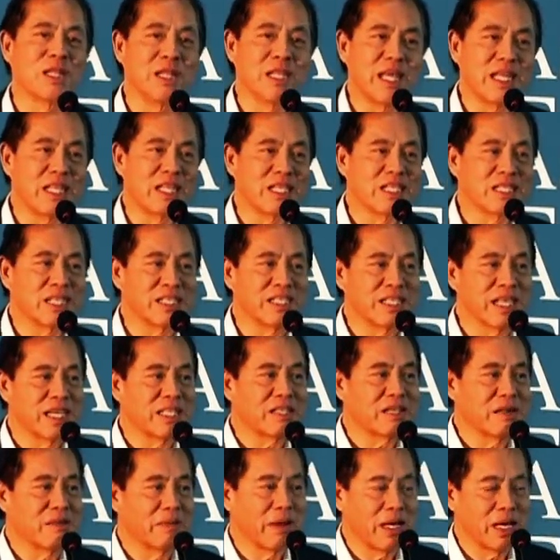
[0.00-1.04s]
ladies and
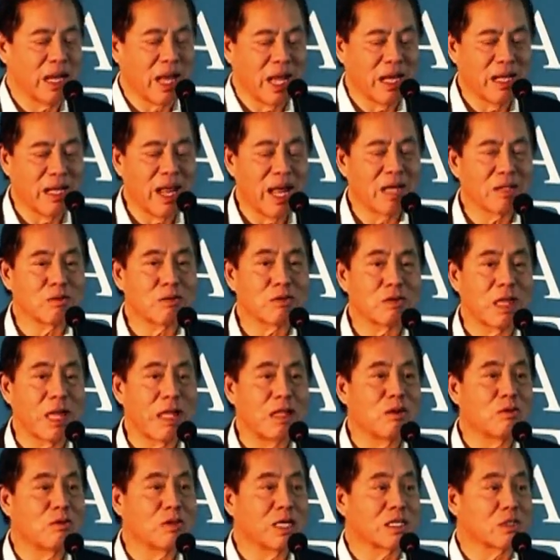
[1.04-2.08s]
gentlemen, I'd like to
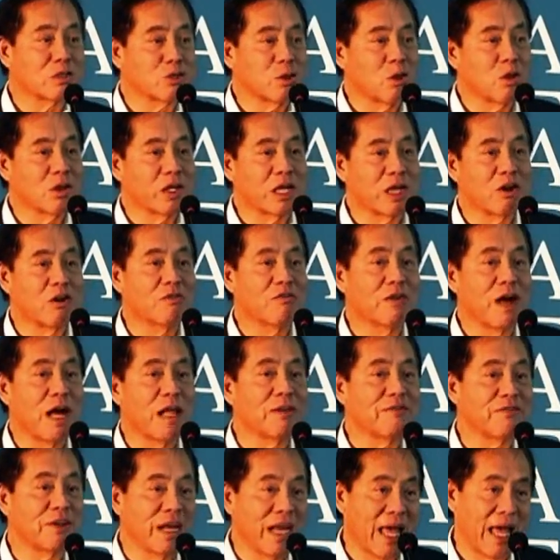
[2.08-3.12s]
tell you the story of
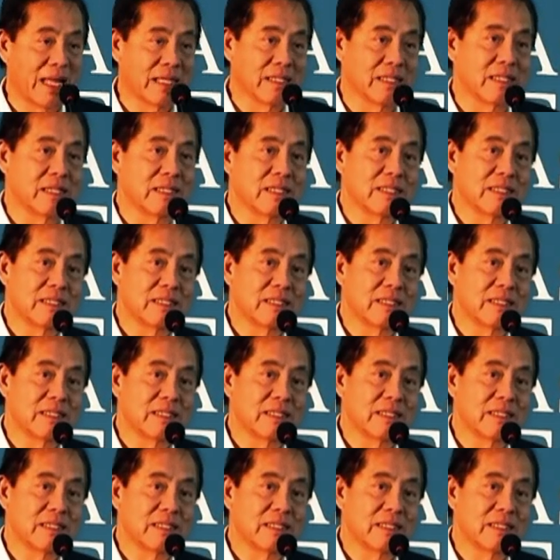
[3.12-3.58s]
Alpha Land.